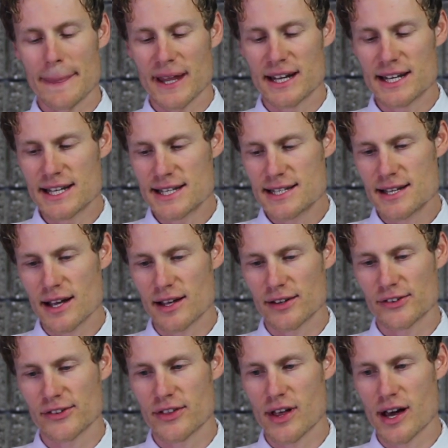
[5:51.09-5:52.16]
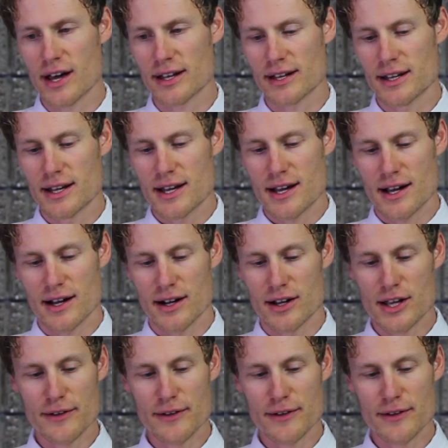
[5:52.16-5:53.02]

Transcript: And he says that uh,